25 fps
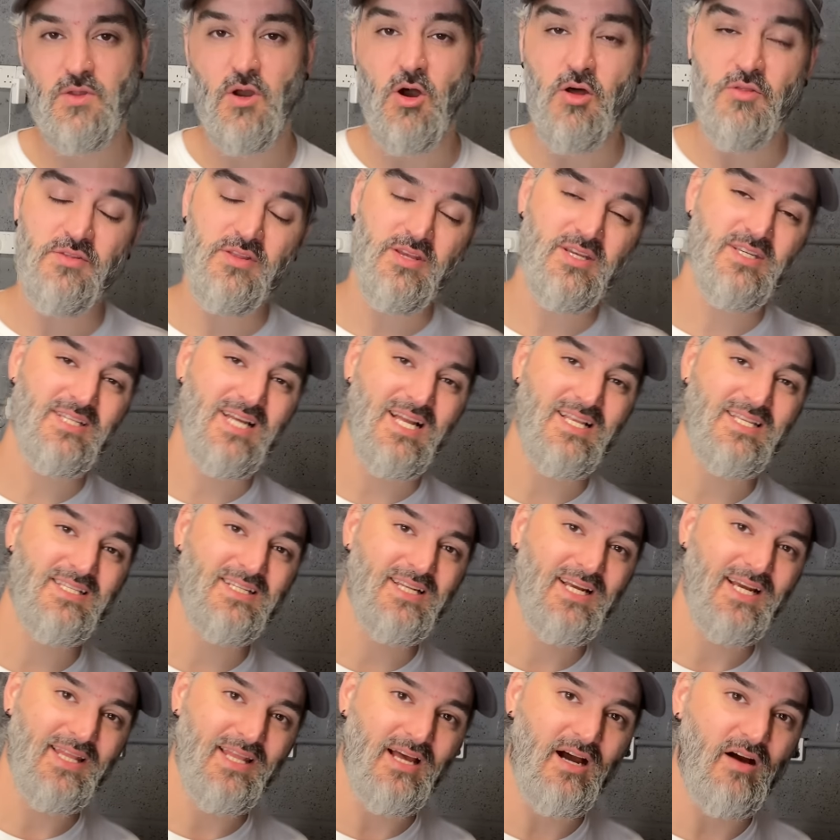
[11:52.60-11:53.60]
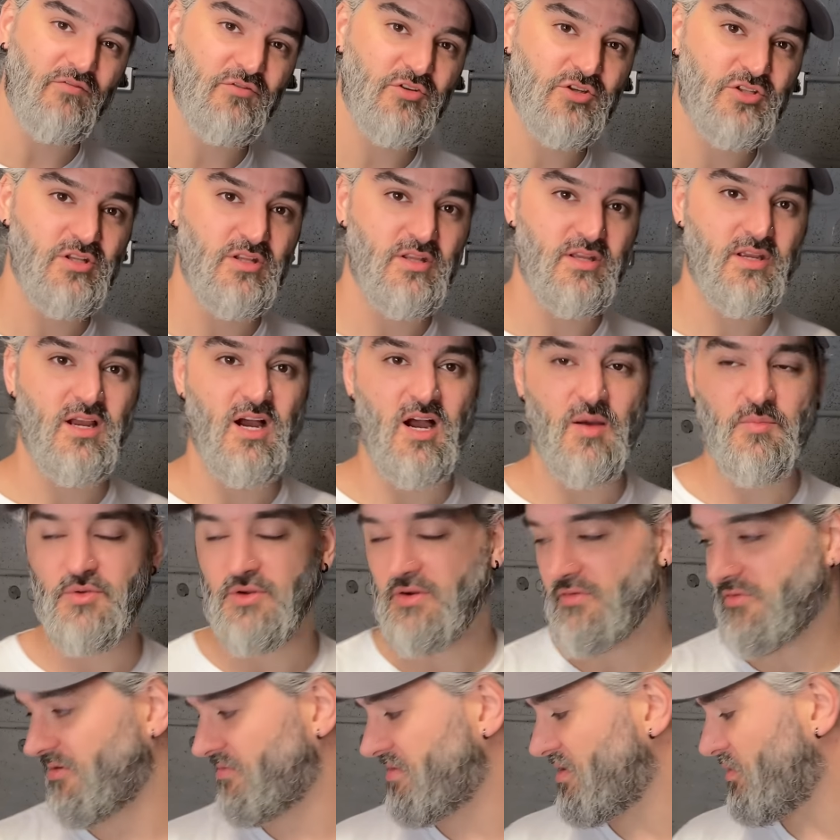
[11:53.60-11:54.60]
on the Saturday that I've just done the car
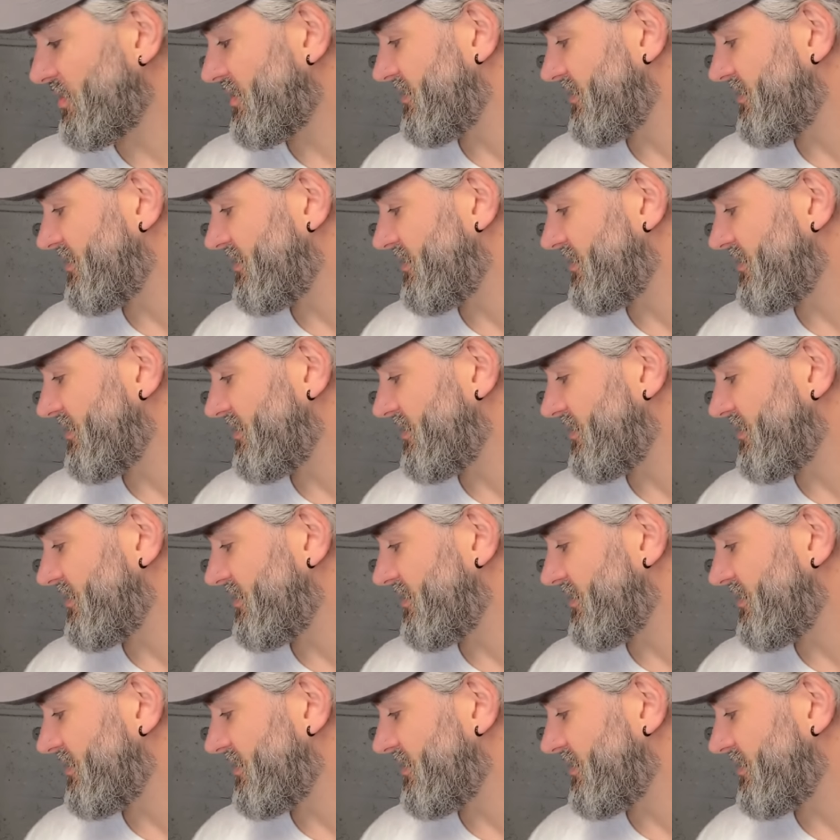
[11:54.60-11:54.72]
boot from. You would